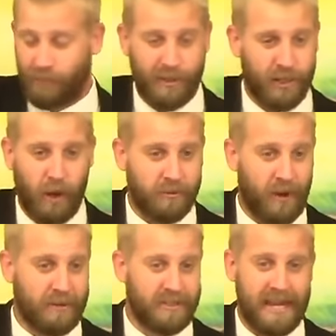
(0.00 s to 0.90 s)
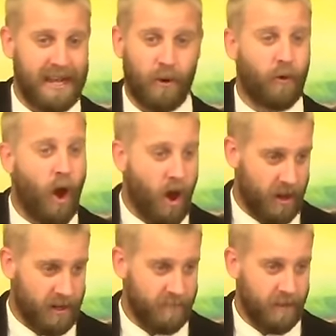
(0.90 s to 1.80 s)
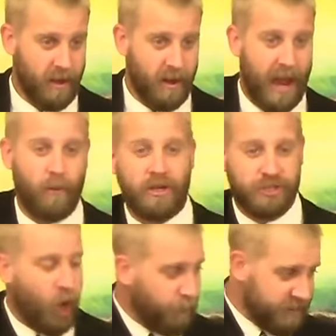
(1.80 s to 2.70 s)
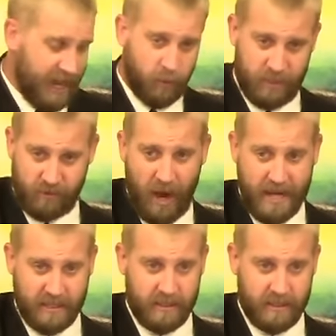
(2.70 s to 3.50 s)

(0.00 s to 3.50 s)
what Job's friends were saying, they were wrong. And what Job said was right.